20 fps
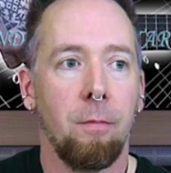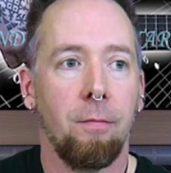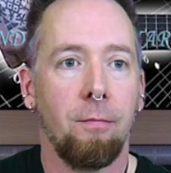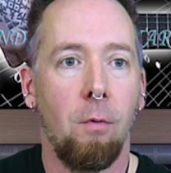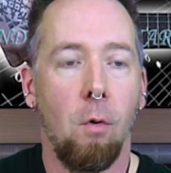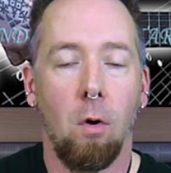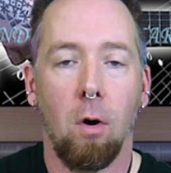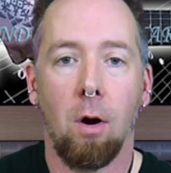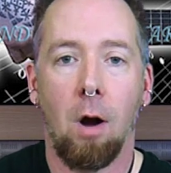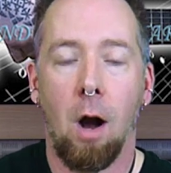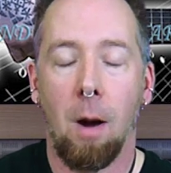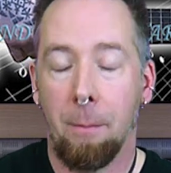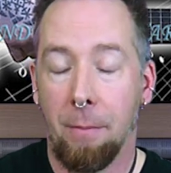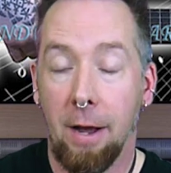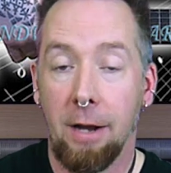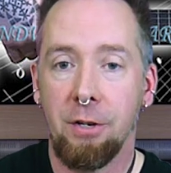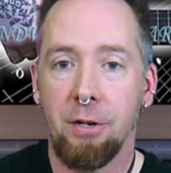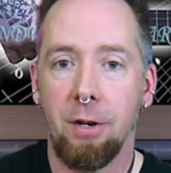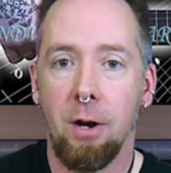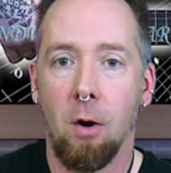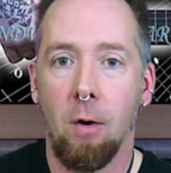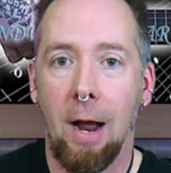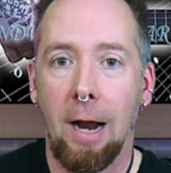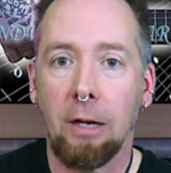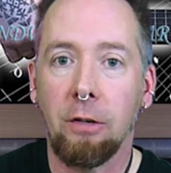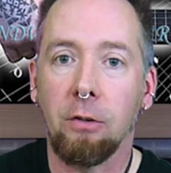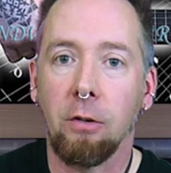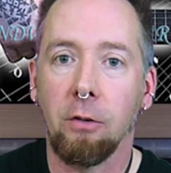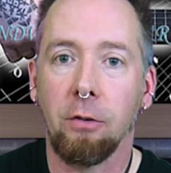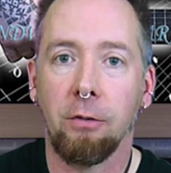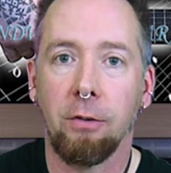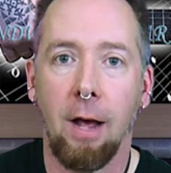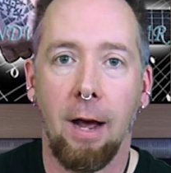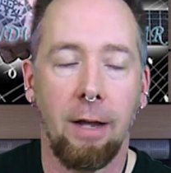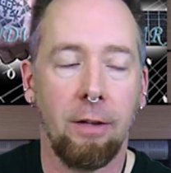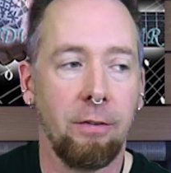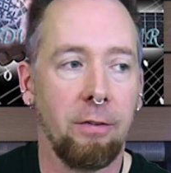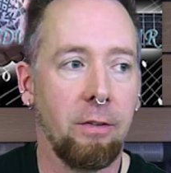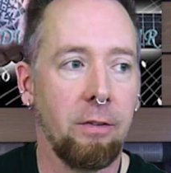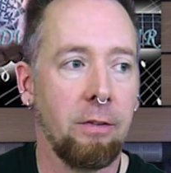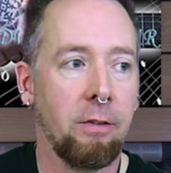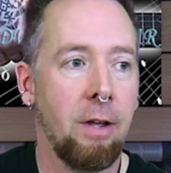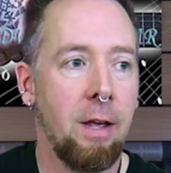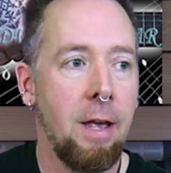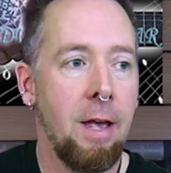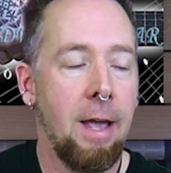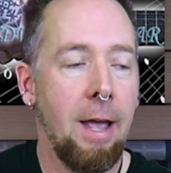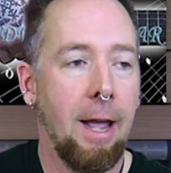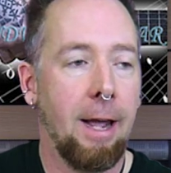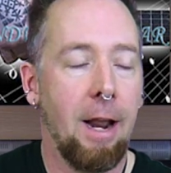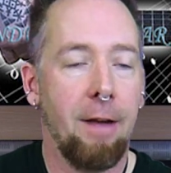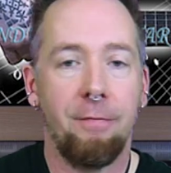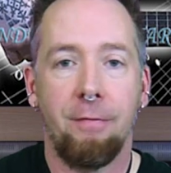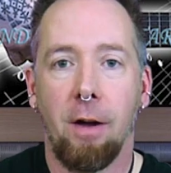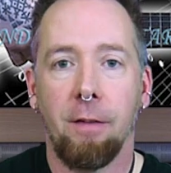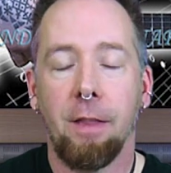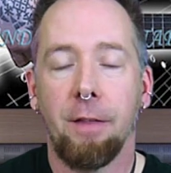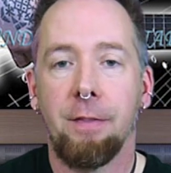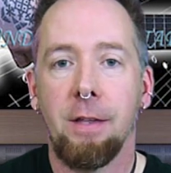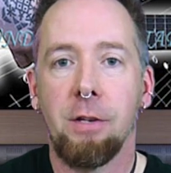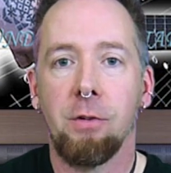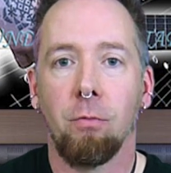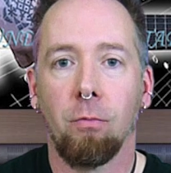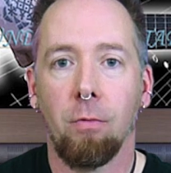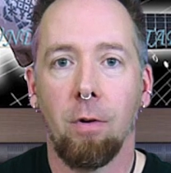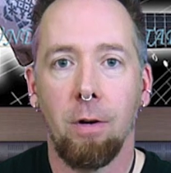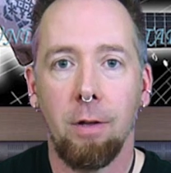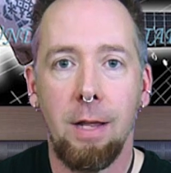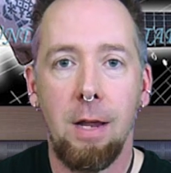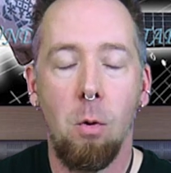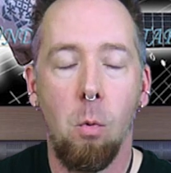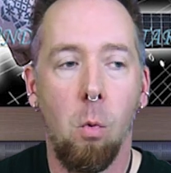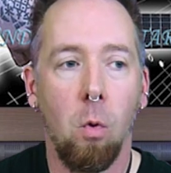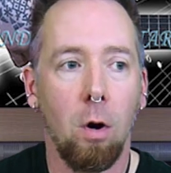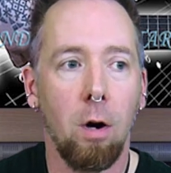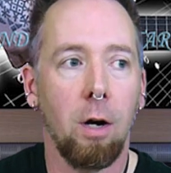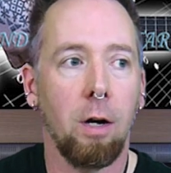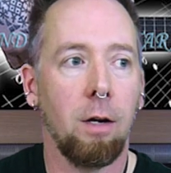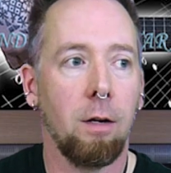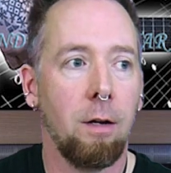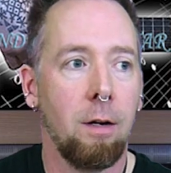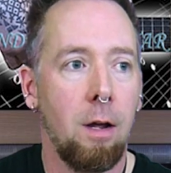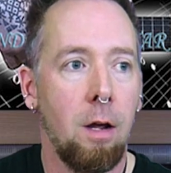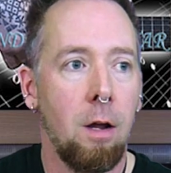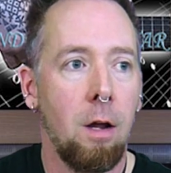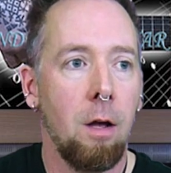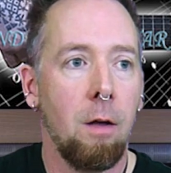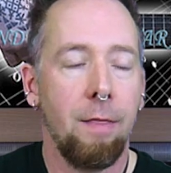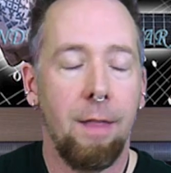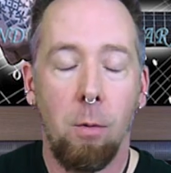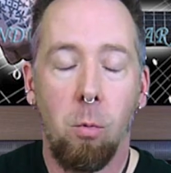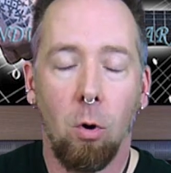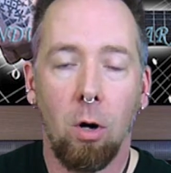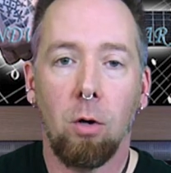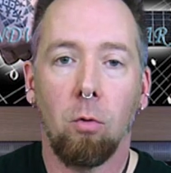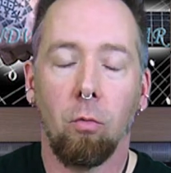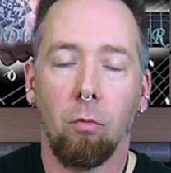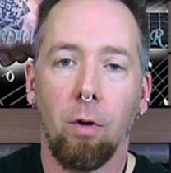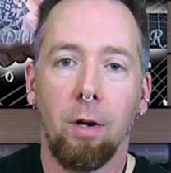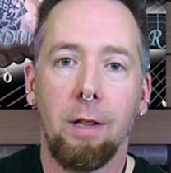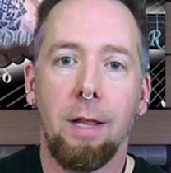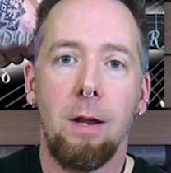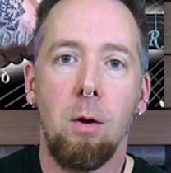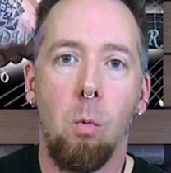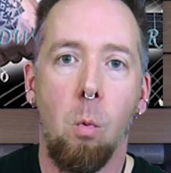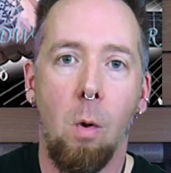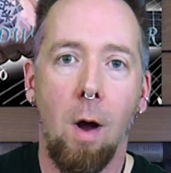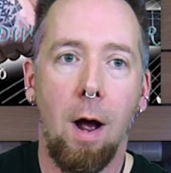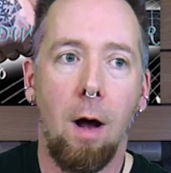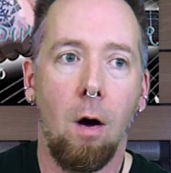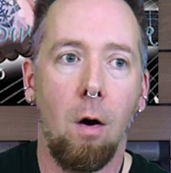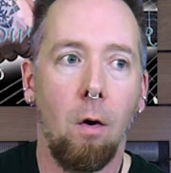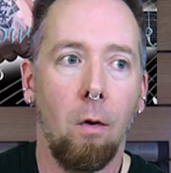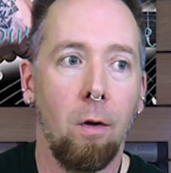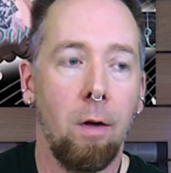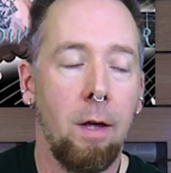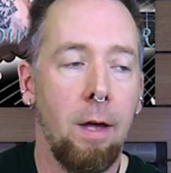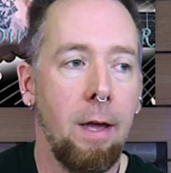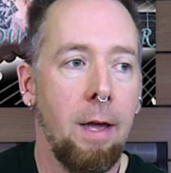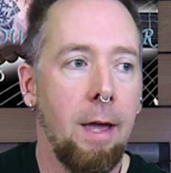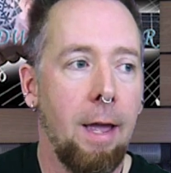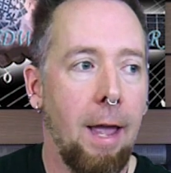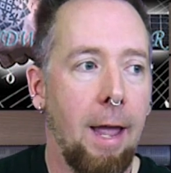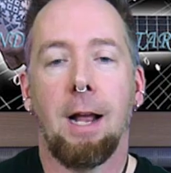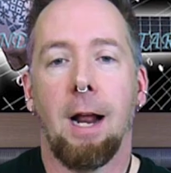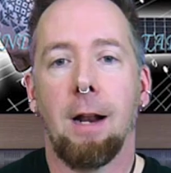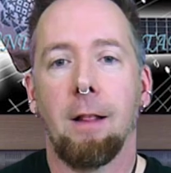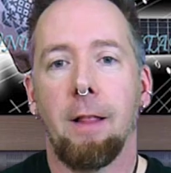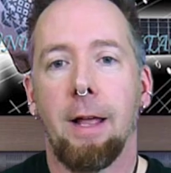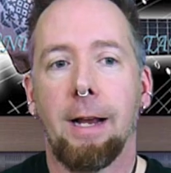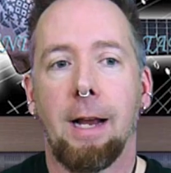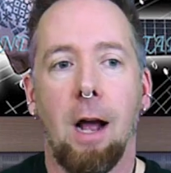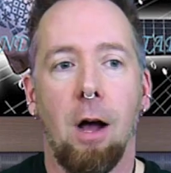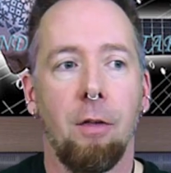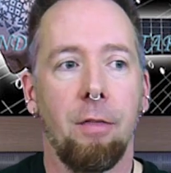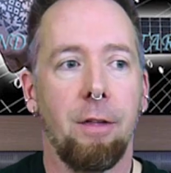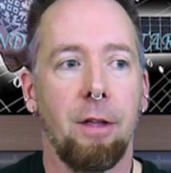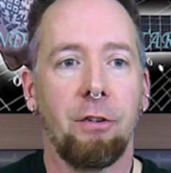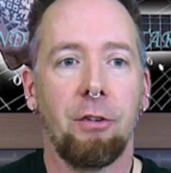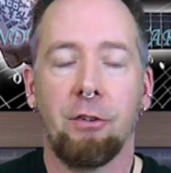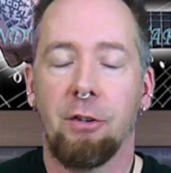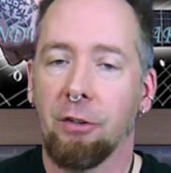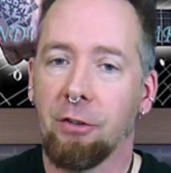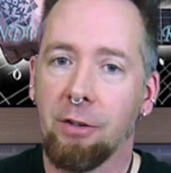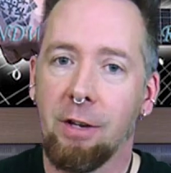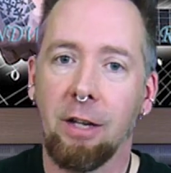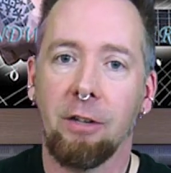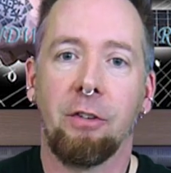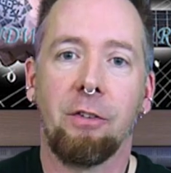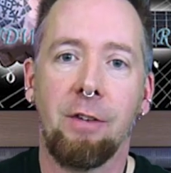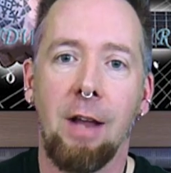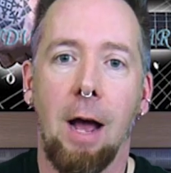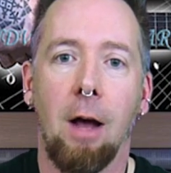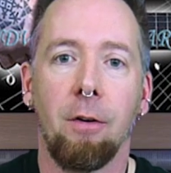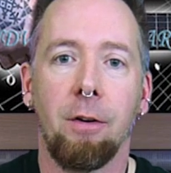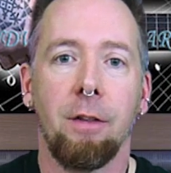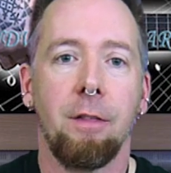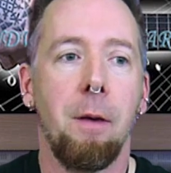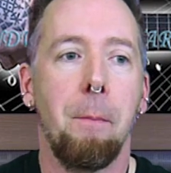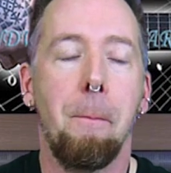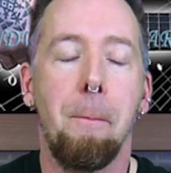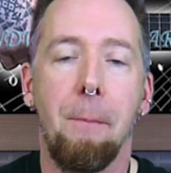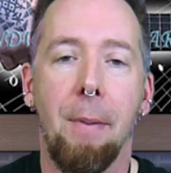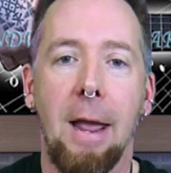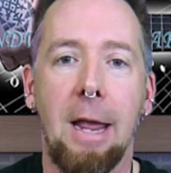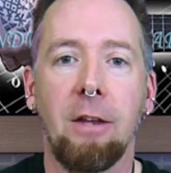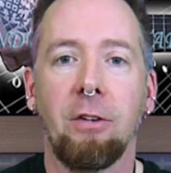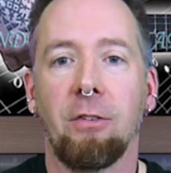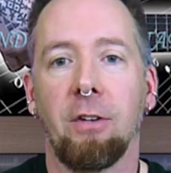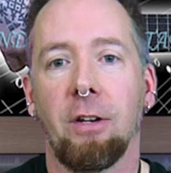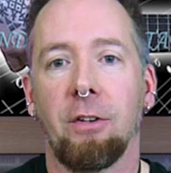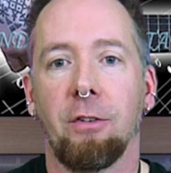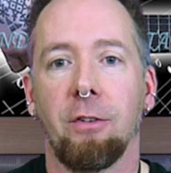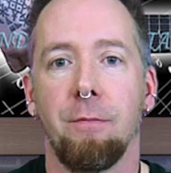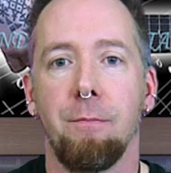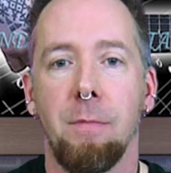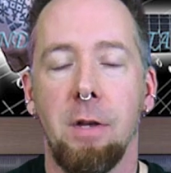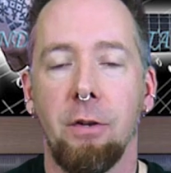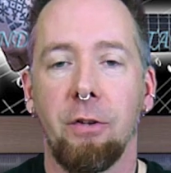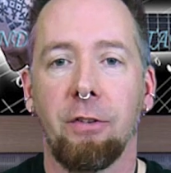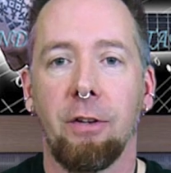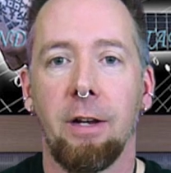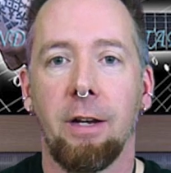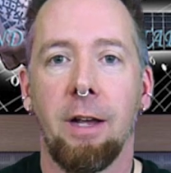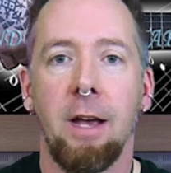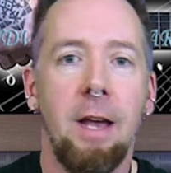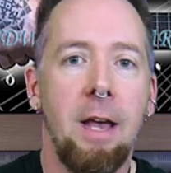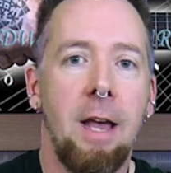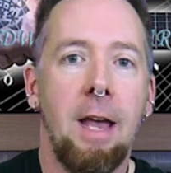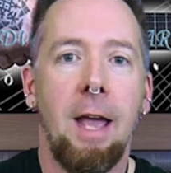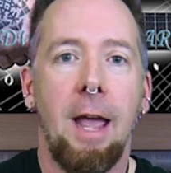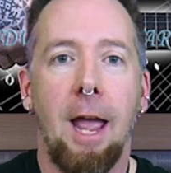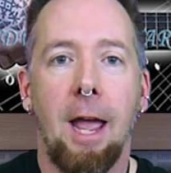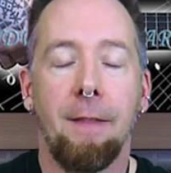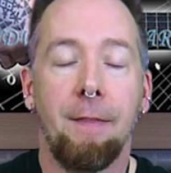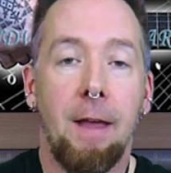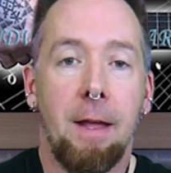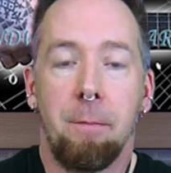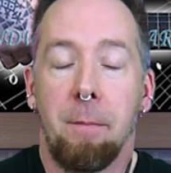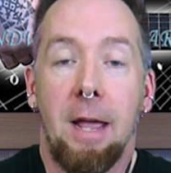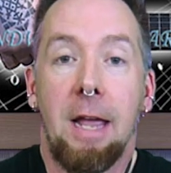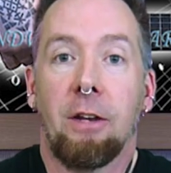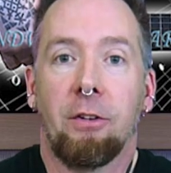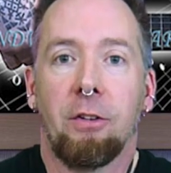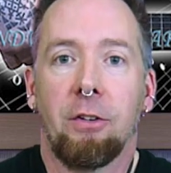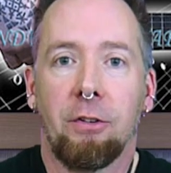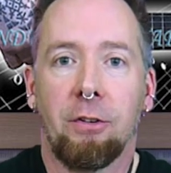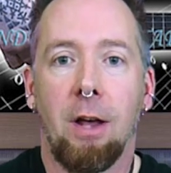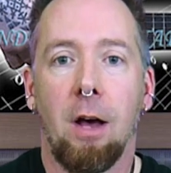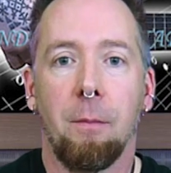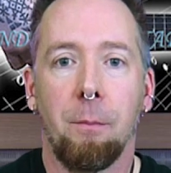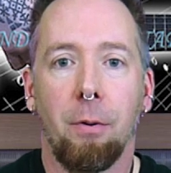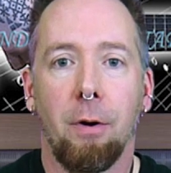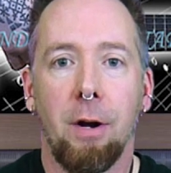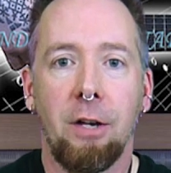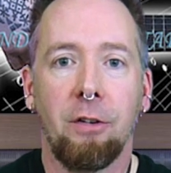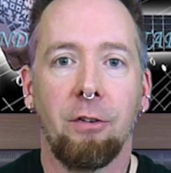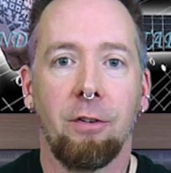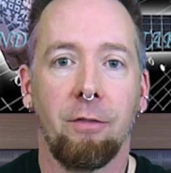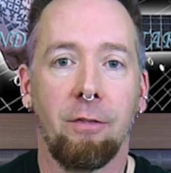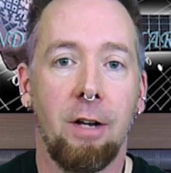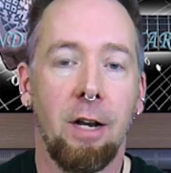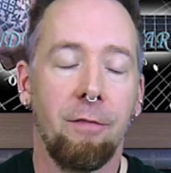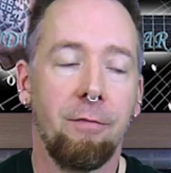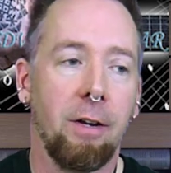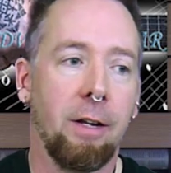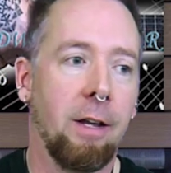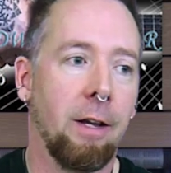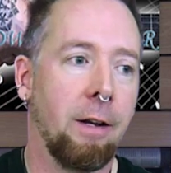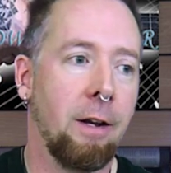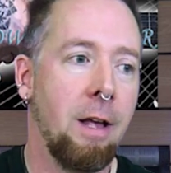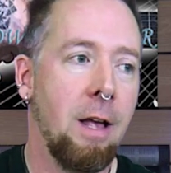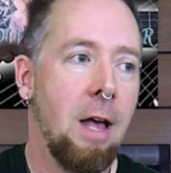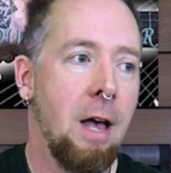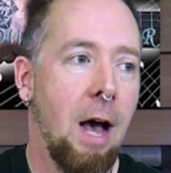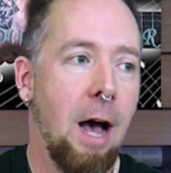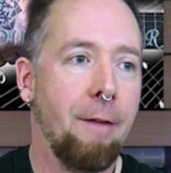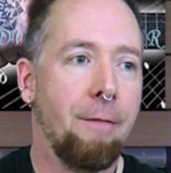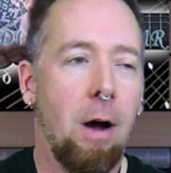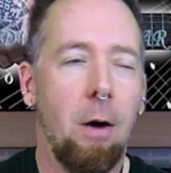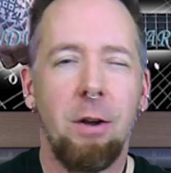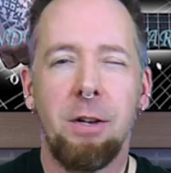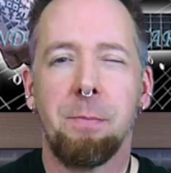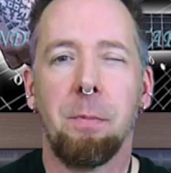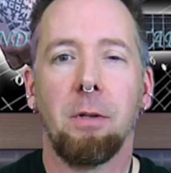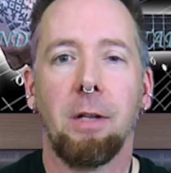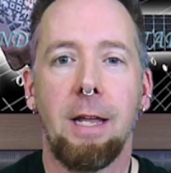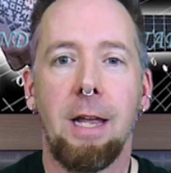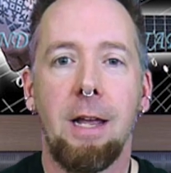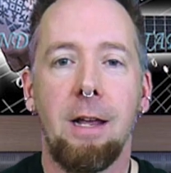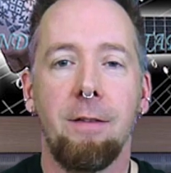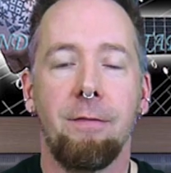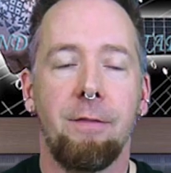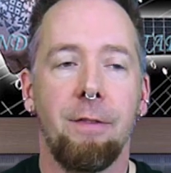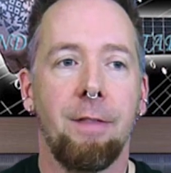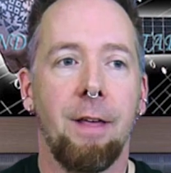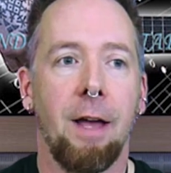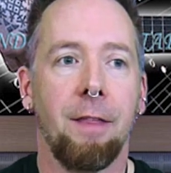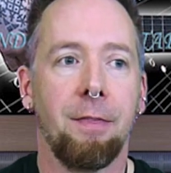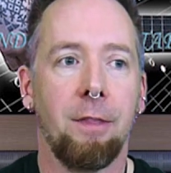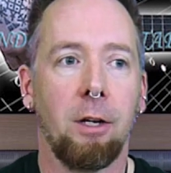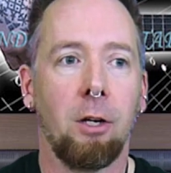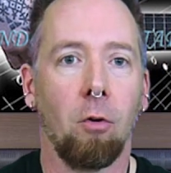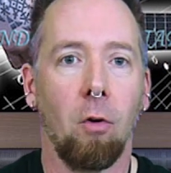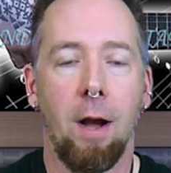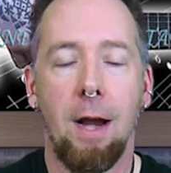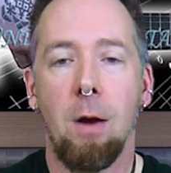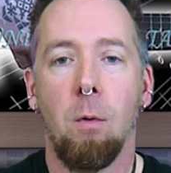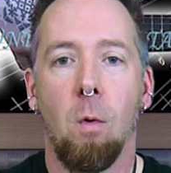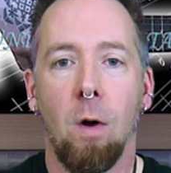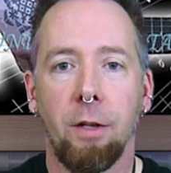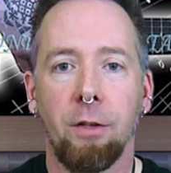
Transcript: for arpeggio exercises, and I found that these really work. They work really well, but I kind of like how this just gets down to the basics of music and then makes it sound pretty significant. I've always believed that the great